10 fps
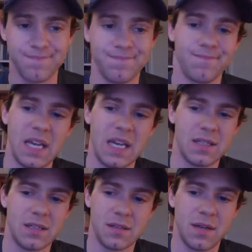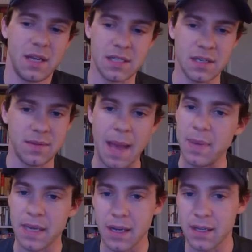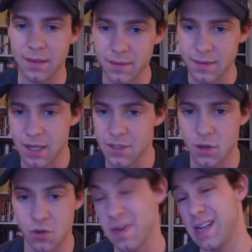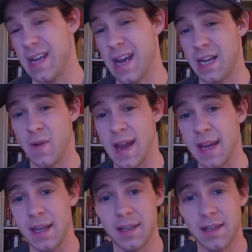isn't that big on social media anyway.